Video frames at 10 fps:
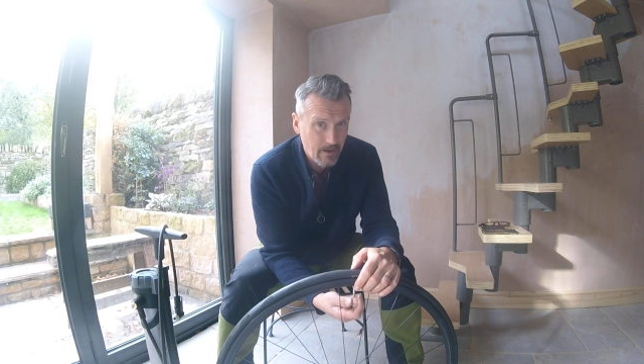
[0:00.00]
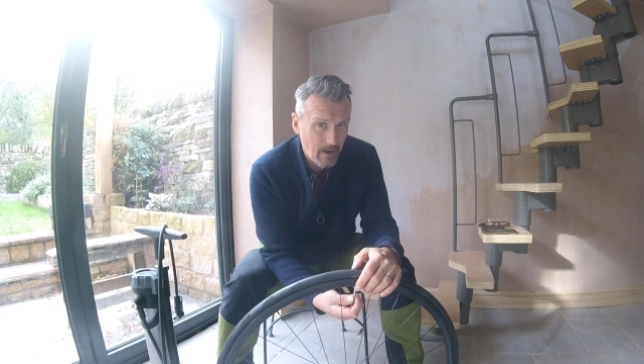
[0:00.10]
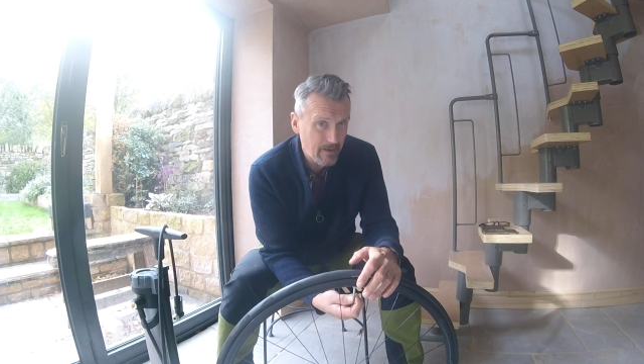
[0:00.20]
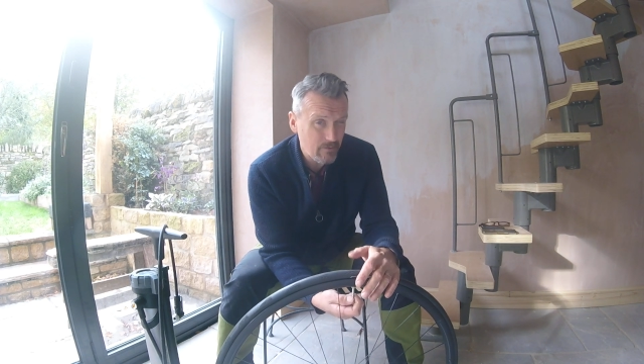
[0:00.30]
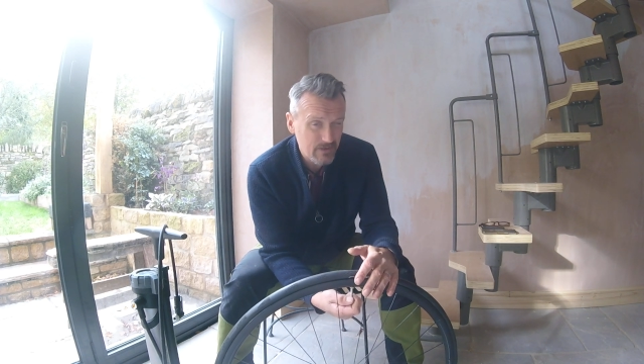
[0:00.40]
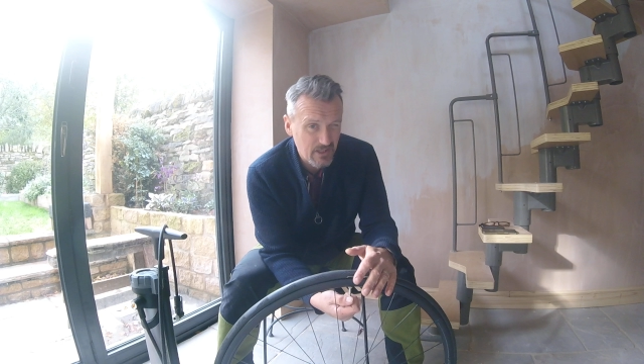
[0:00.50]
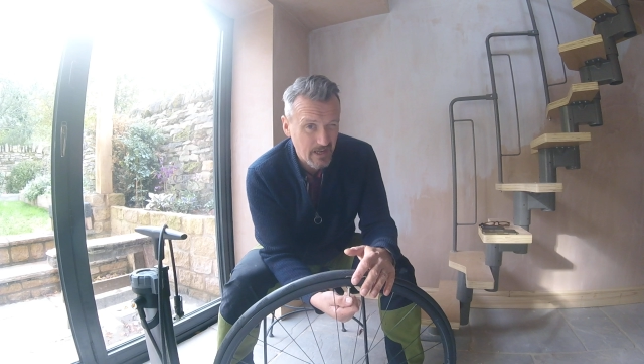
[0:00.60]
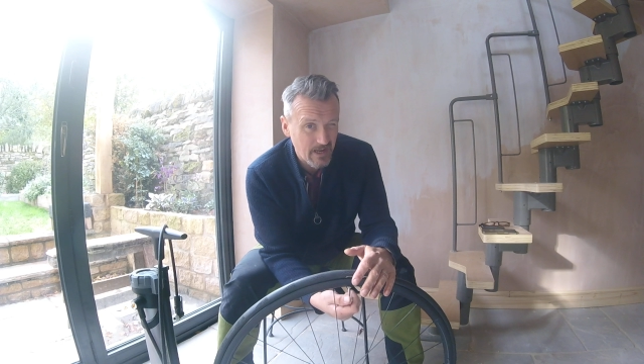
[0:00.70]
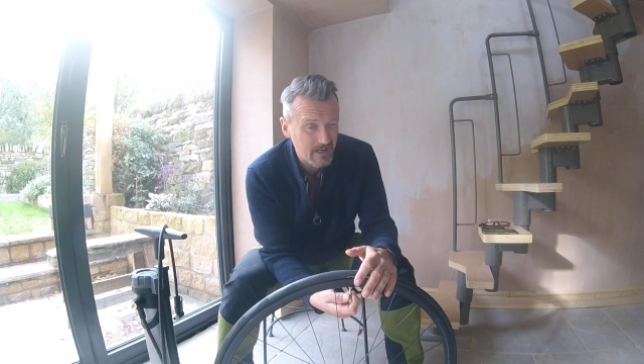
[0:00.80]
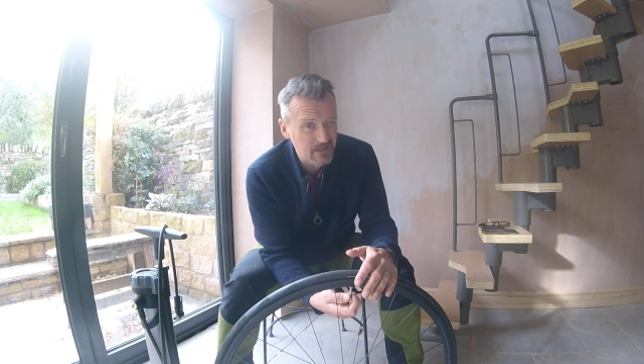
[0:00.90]
I always
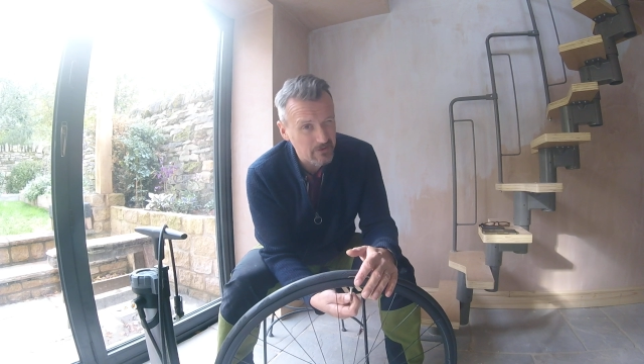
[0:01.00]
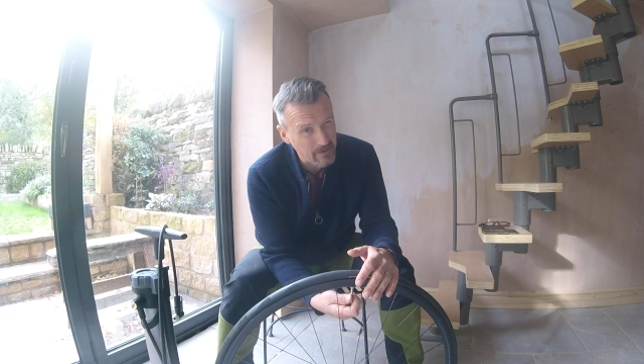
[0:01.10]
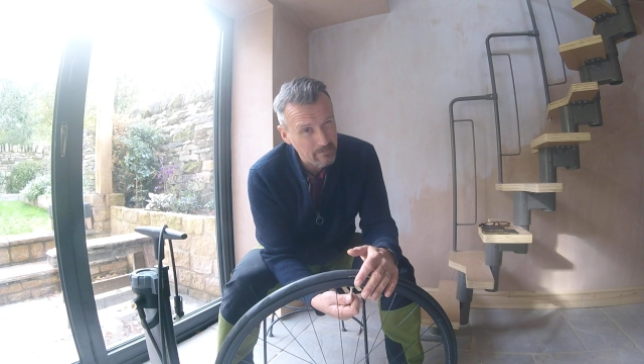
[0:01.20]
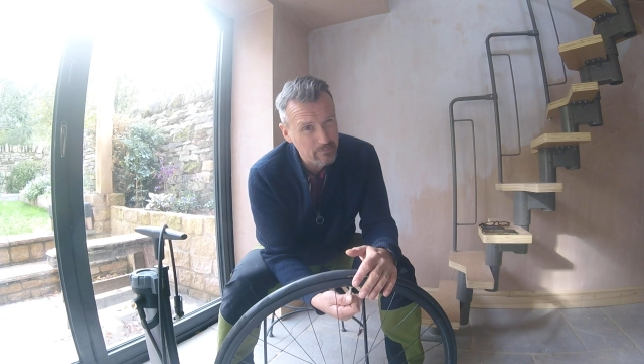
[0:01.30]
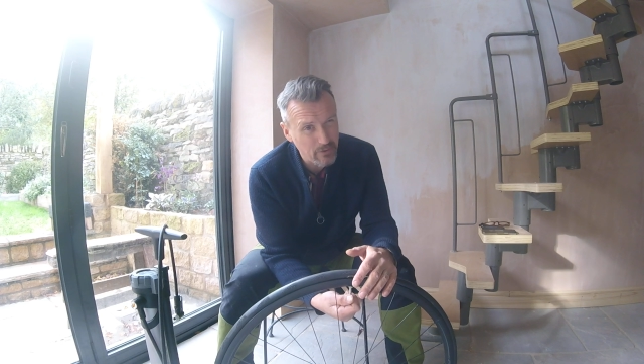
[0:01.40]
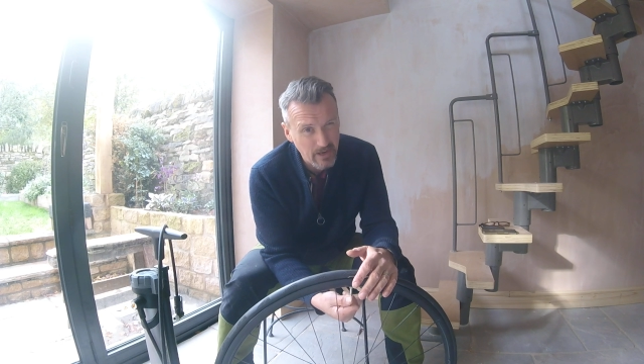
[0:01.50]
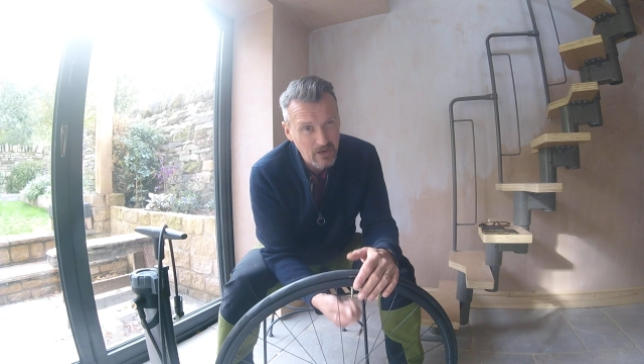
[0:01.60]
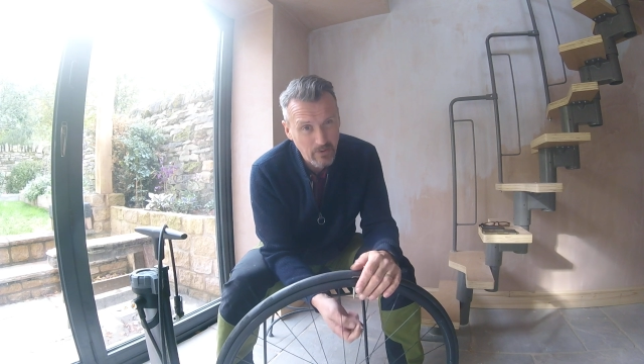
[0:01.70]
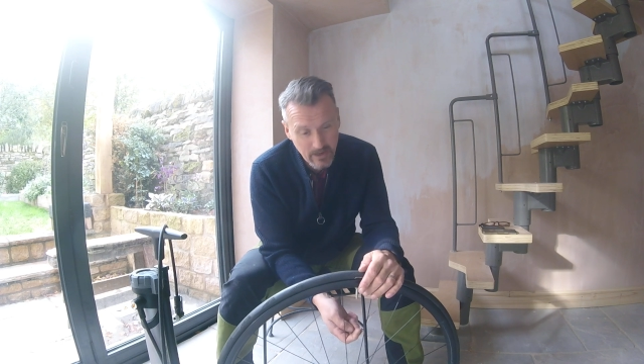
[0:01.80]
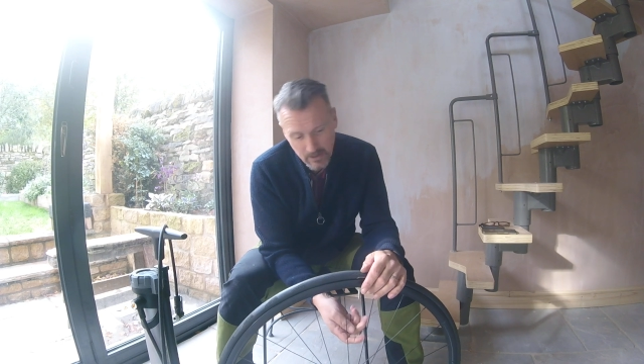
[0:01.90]
think I can do it pretty quick.